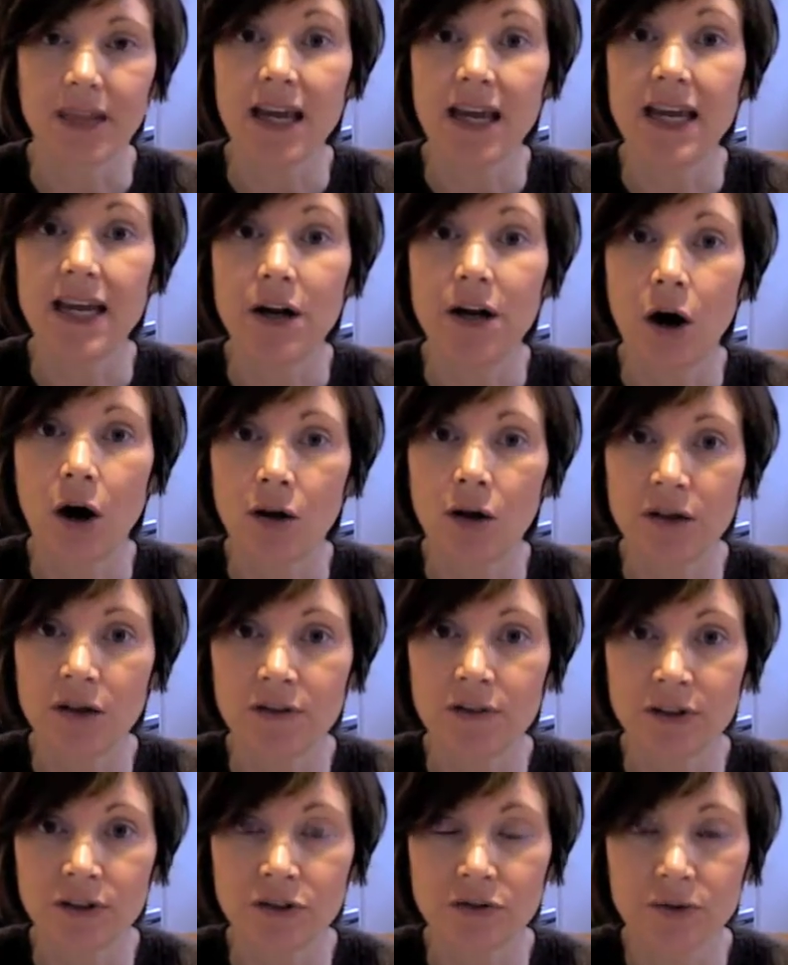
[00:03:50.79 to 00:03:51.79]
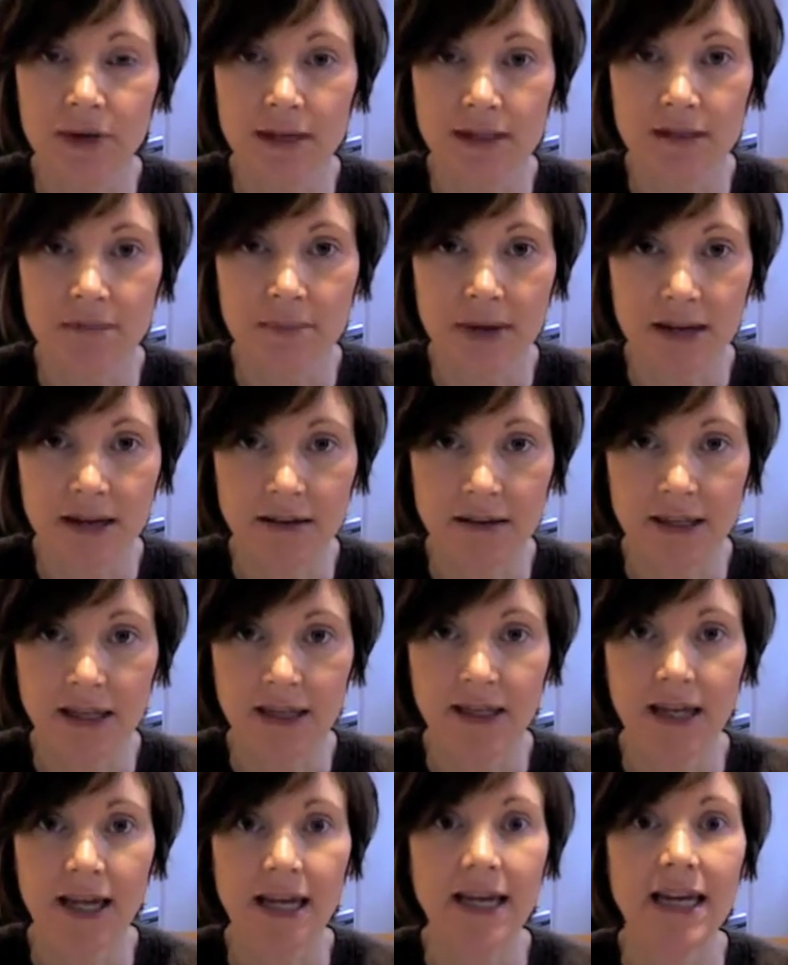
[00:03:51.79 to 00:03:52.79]
in all of your direct
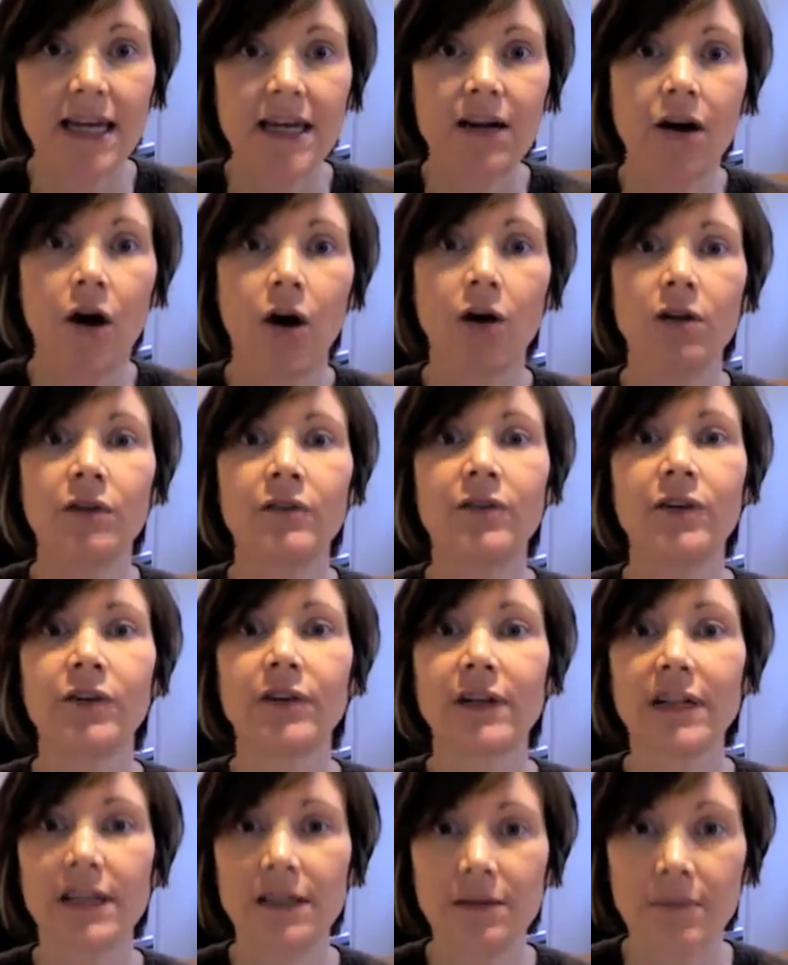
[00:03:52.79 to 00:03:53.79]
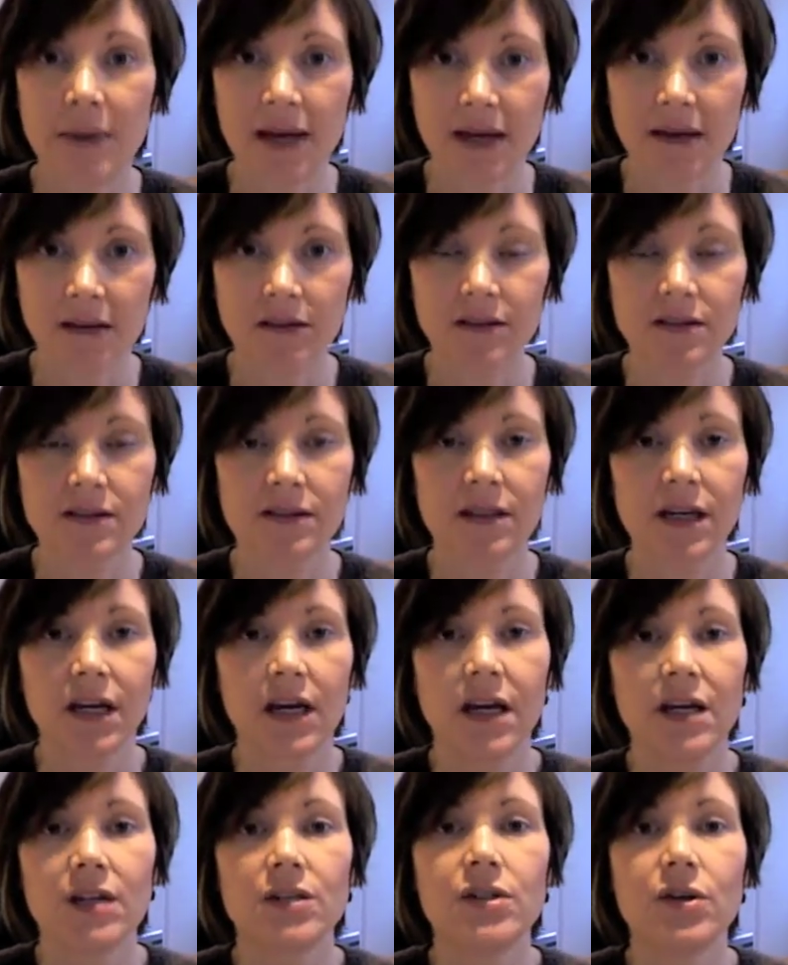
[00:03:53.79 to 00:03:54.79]
mailing, in all of your emails.
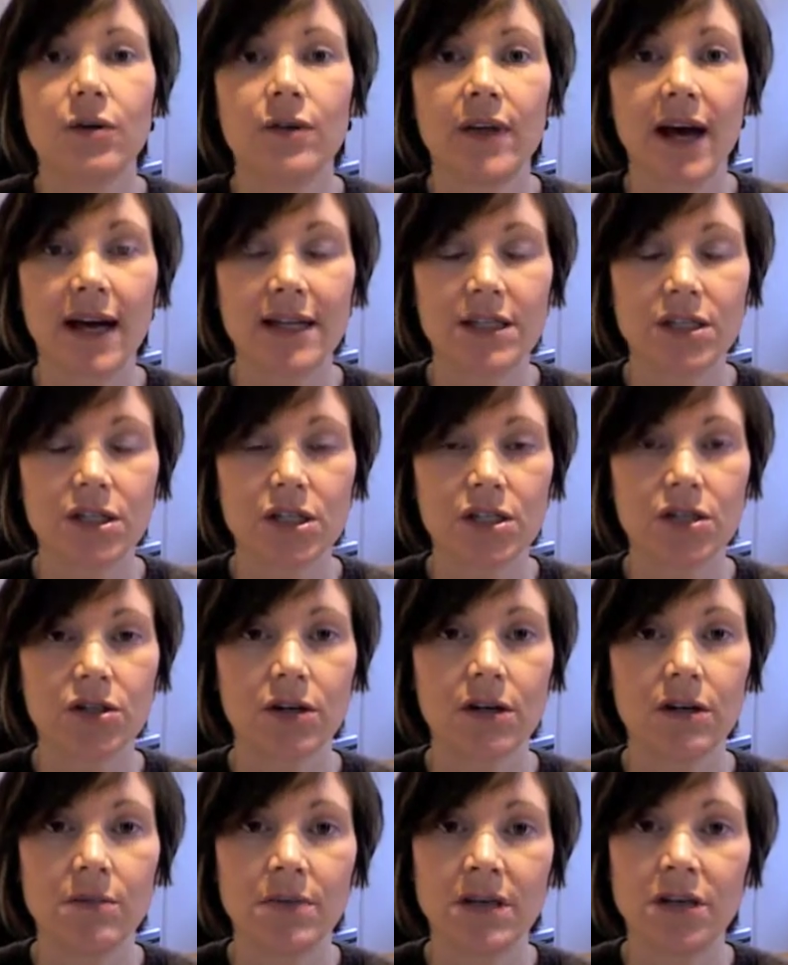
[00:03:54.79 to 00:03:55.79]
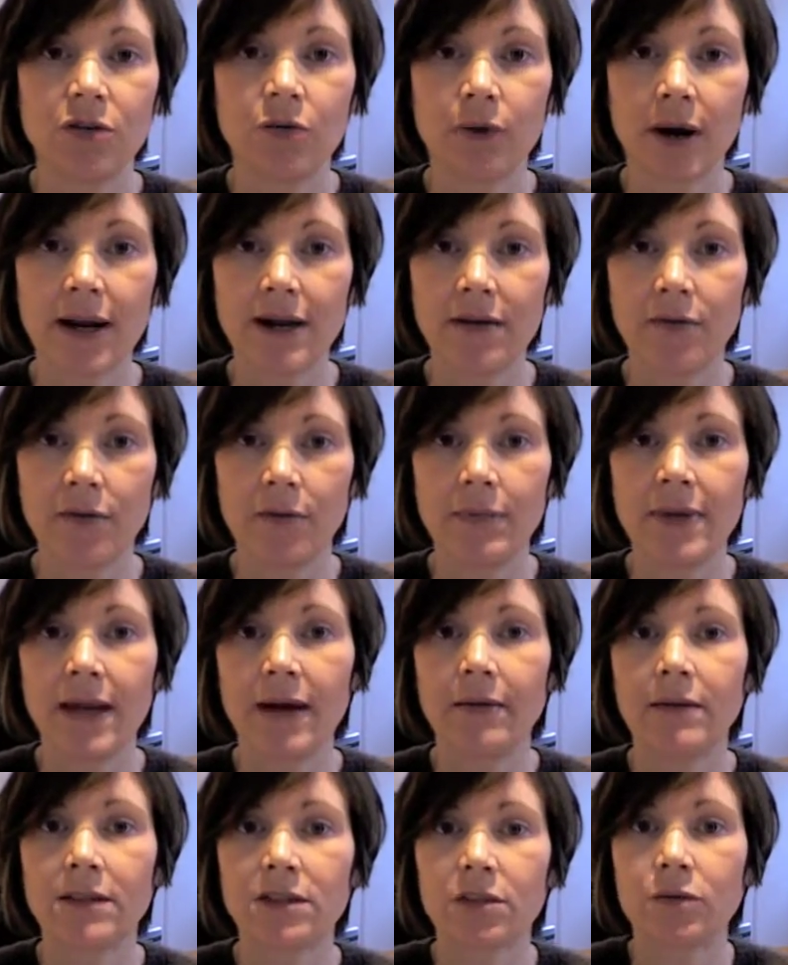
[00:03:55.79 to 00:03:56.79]
So that's just going to be great, and we'll be
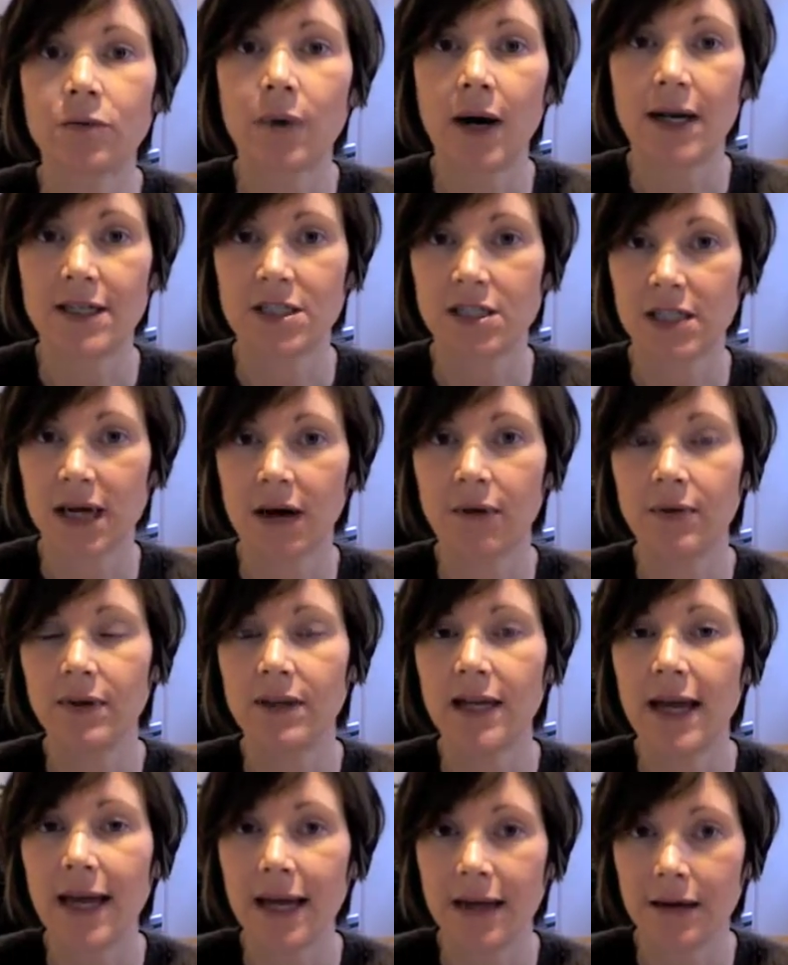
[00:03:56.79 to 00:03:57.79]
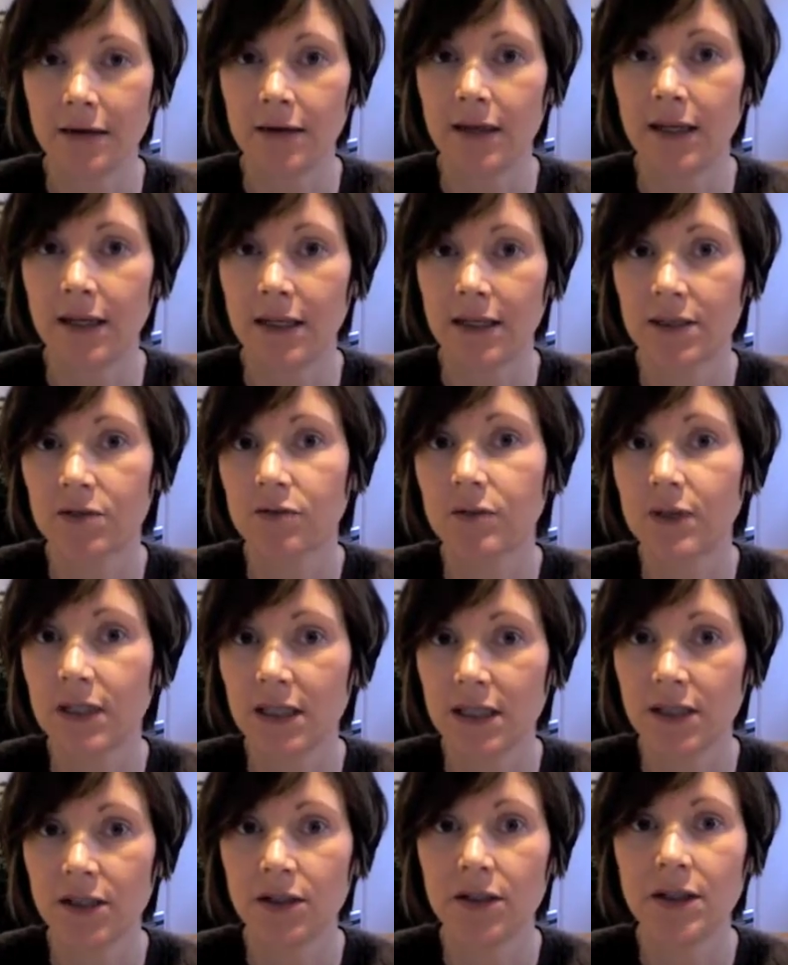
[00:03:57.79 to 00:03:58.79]
able to watch that with the analytics
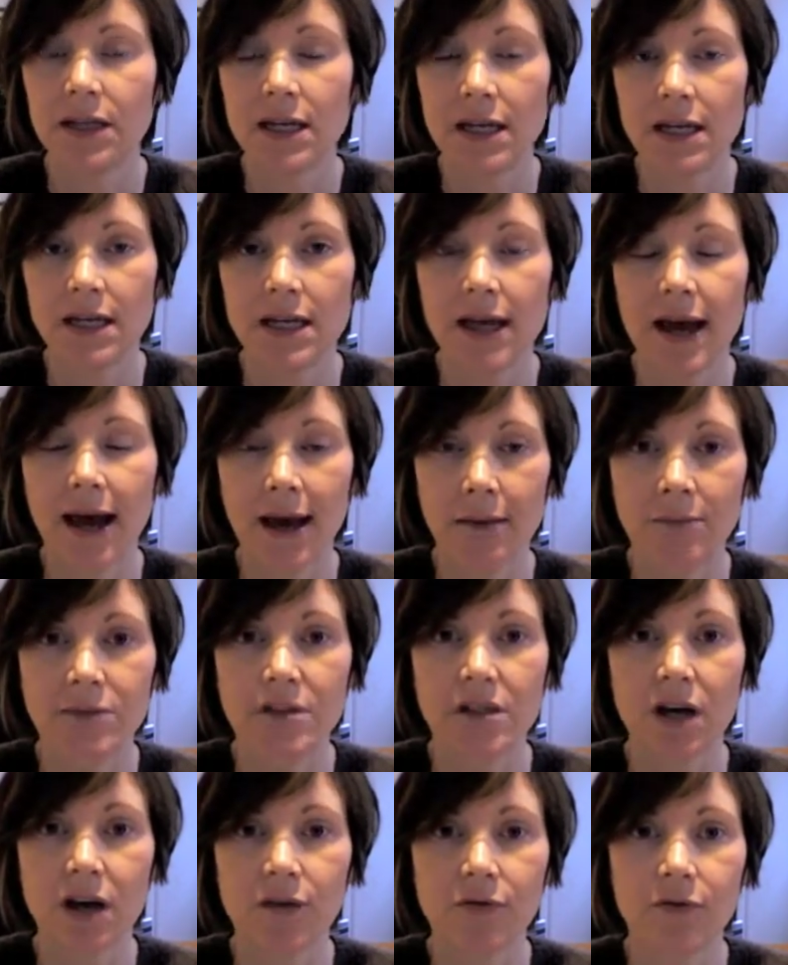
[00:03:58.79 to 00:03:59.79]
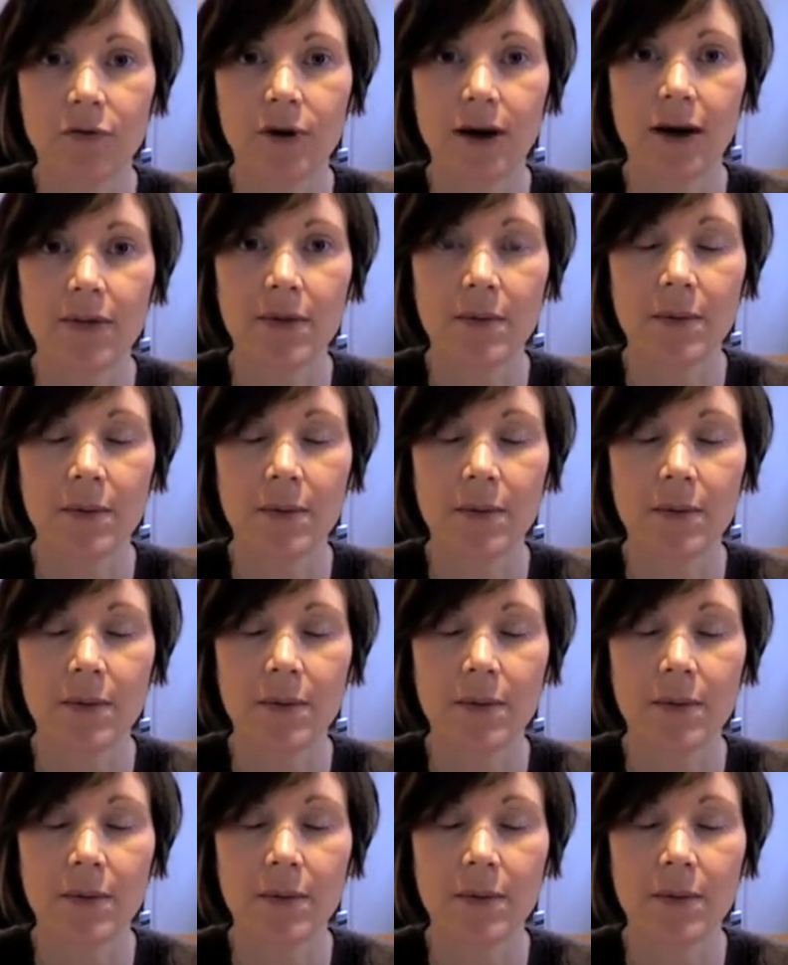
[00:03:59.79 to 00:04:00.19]
within the app software on the